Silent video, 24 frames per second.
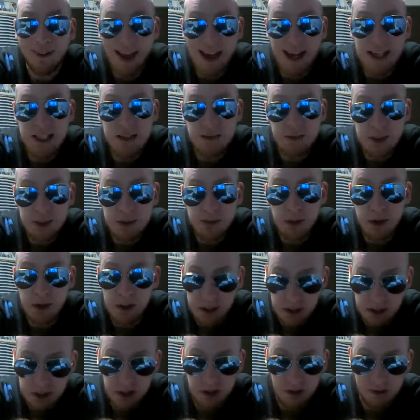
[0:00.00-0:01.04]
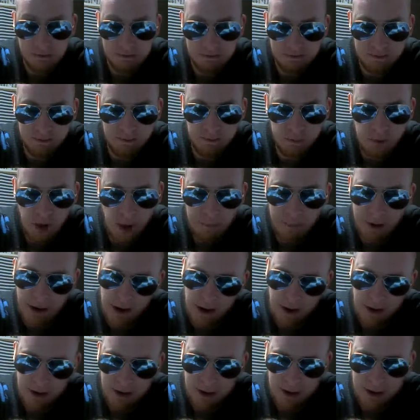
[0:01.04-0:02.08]
The Last of Us Part 2.
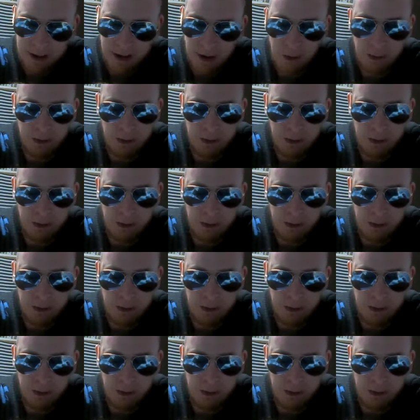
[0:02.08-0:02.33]
Apparently